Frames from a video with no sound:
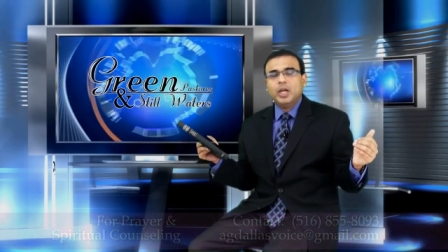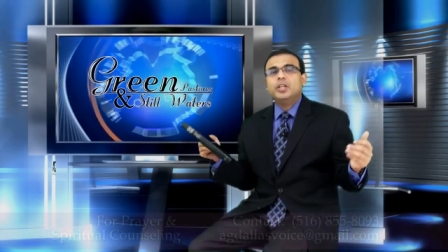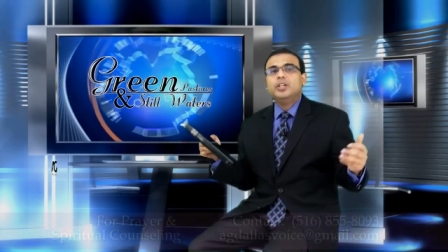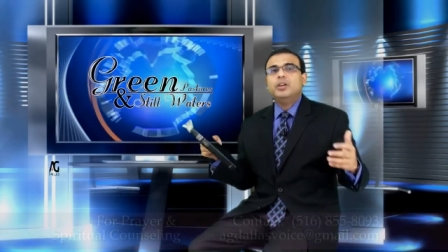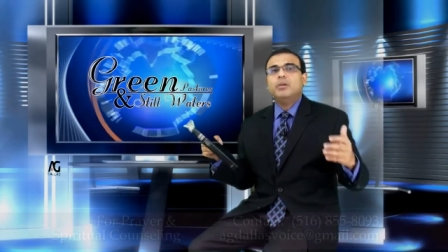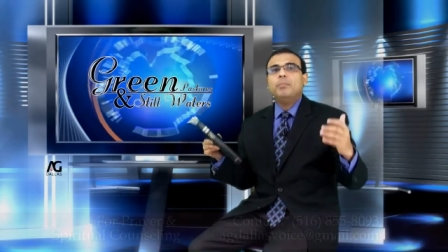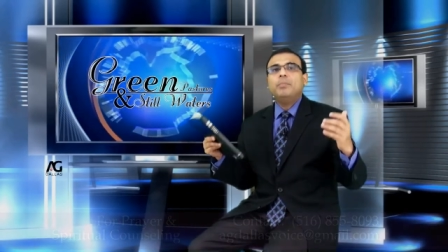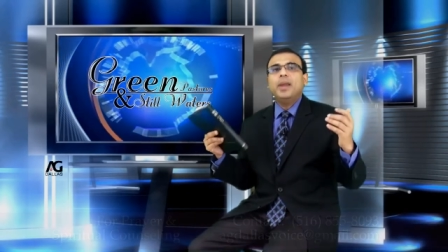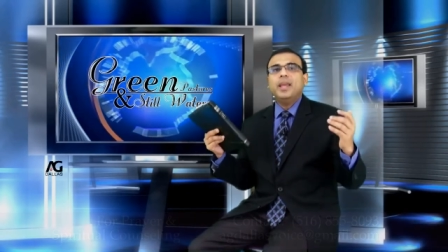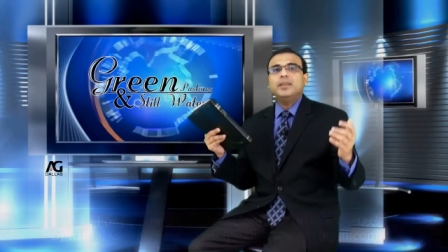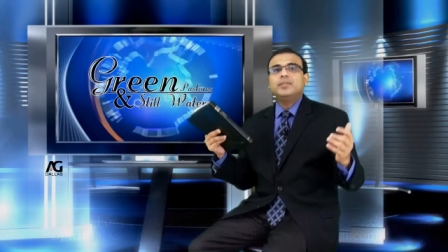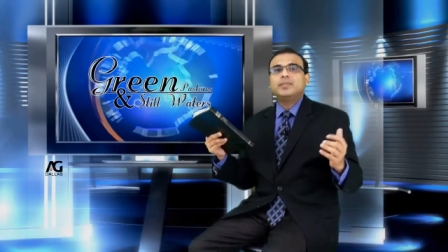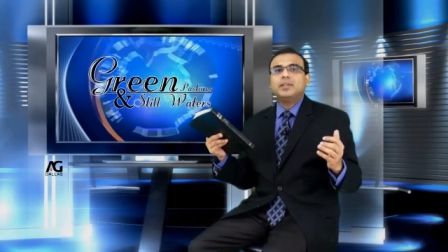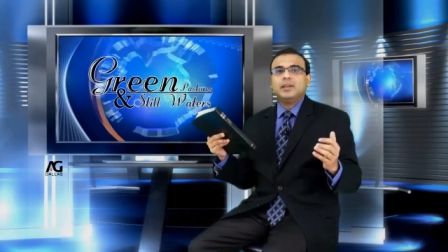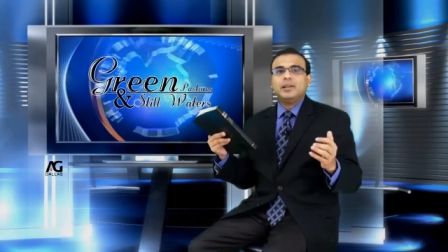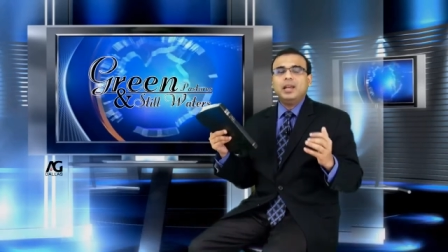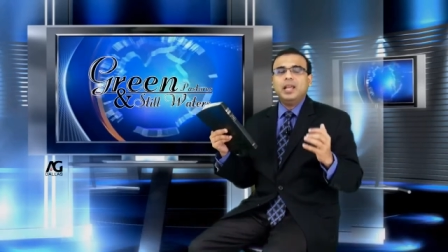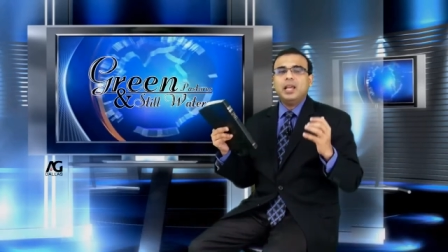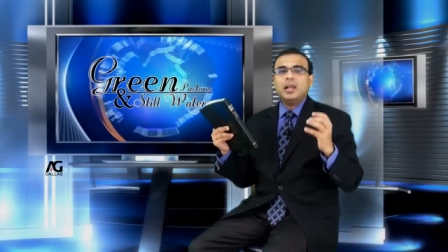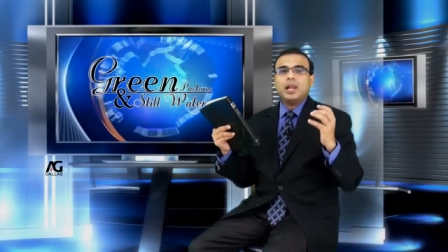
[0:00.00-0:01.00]
you're
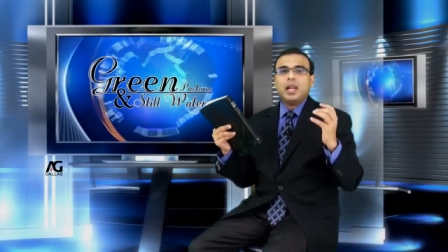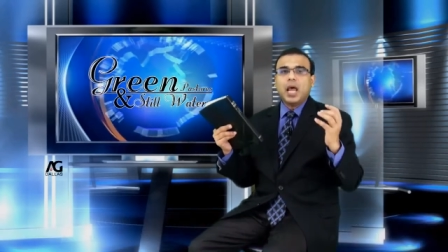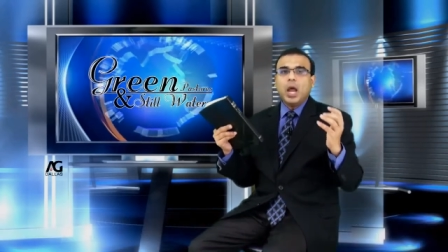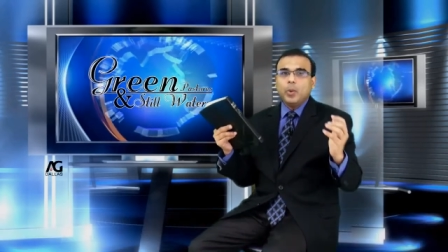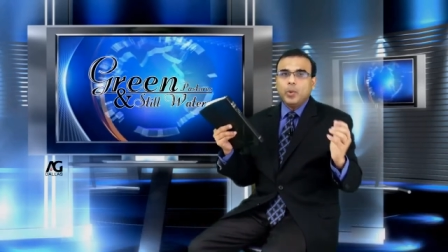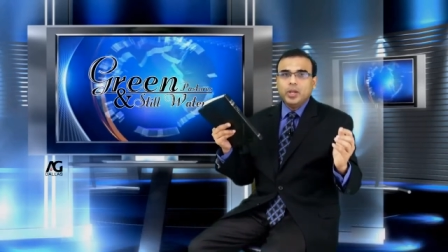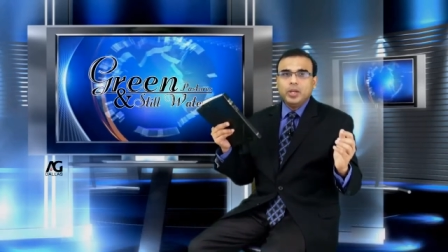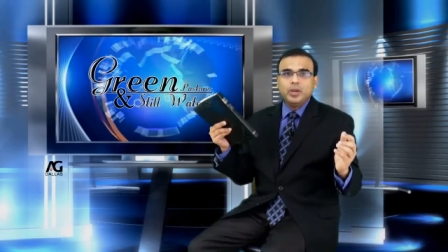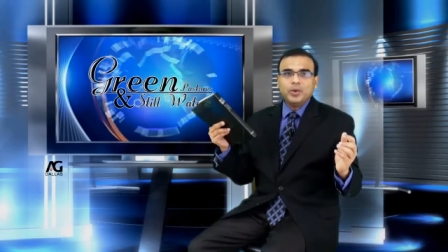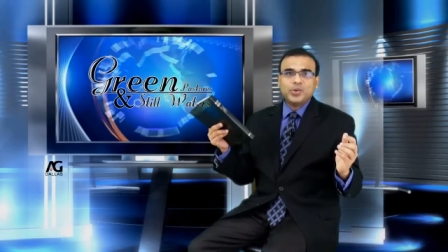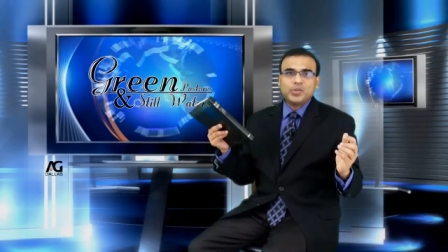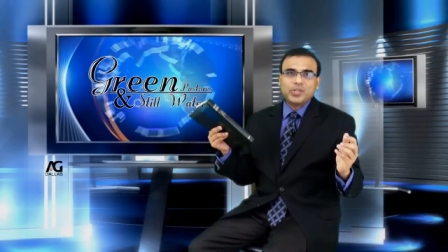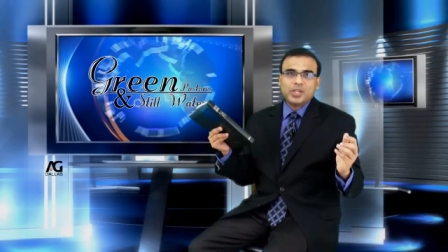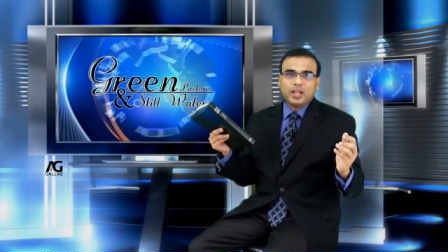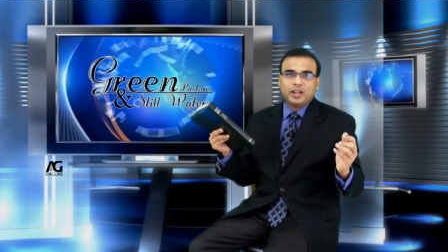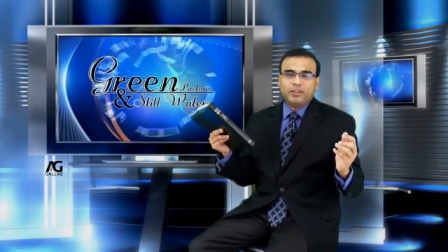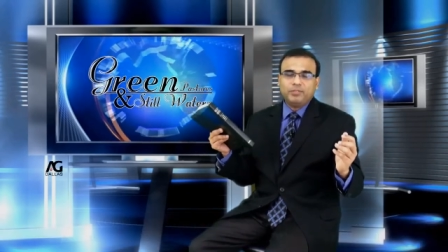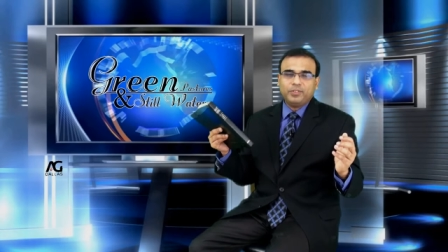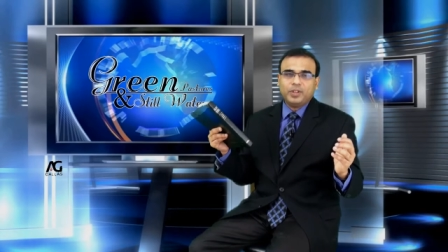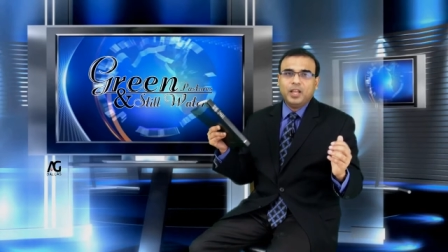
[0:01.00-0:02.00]
basically allowing
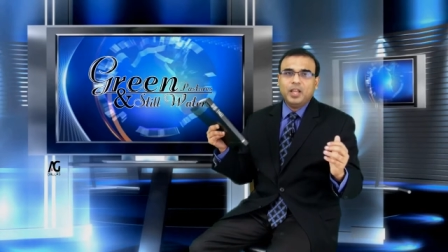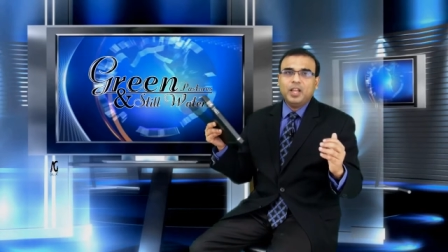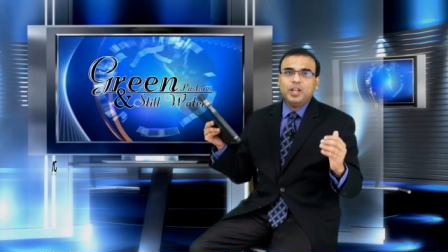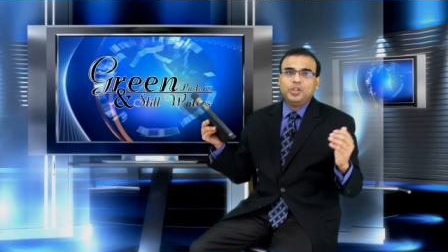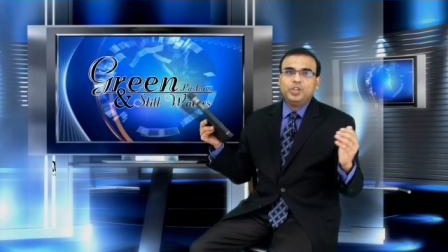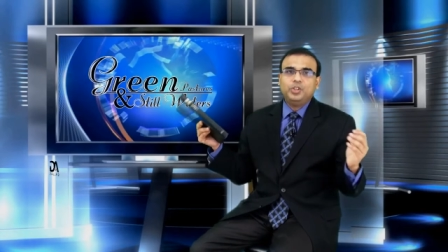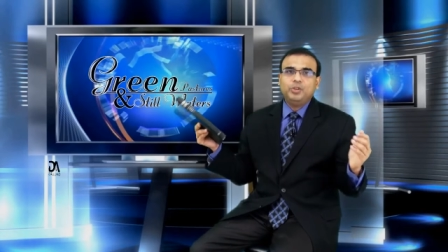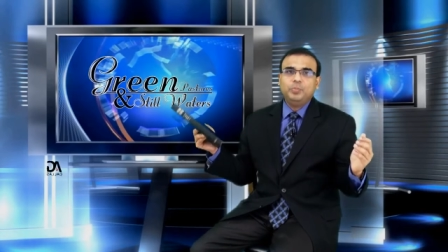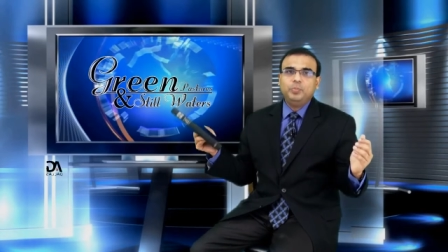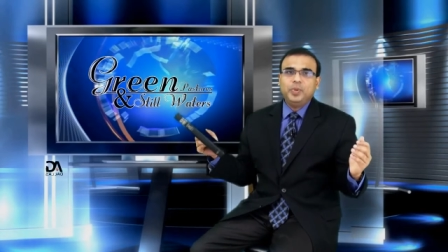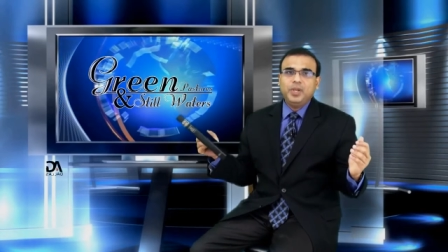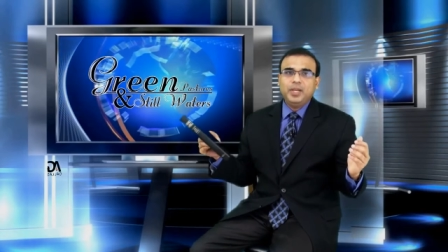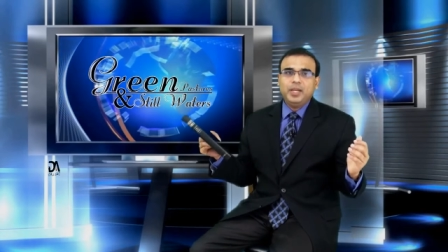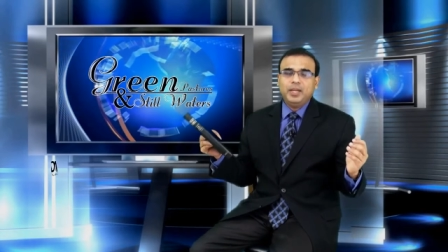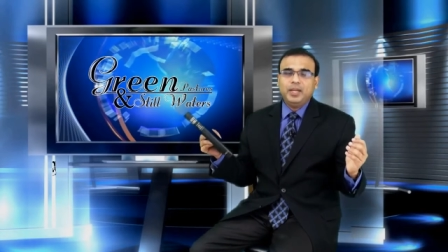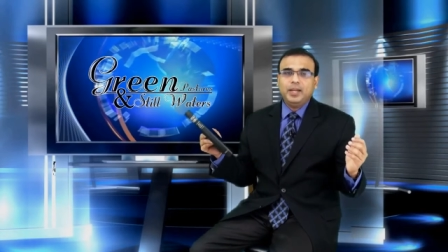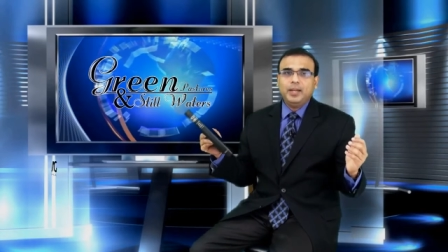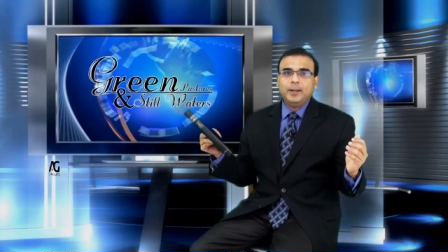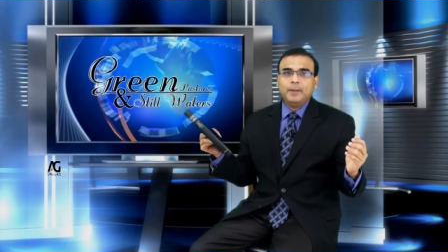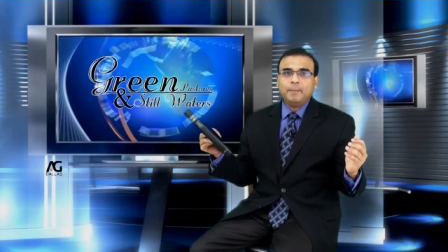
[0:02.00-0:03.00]
yourself to
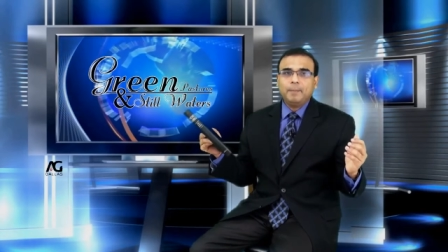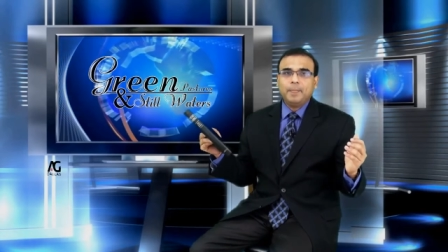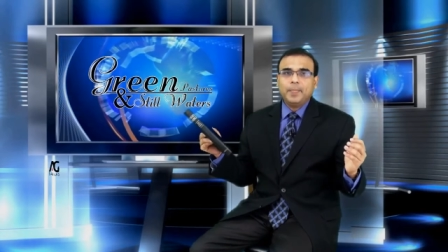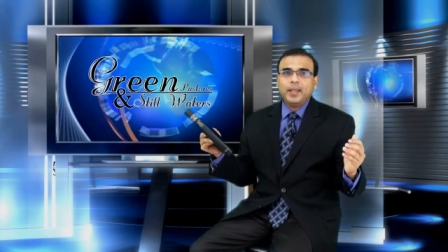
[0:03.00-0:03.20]
be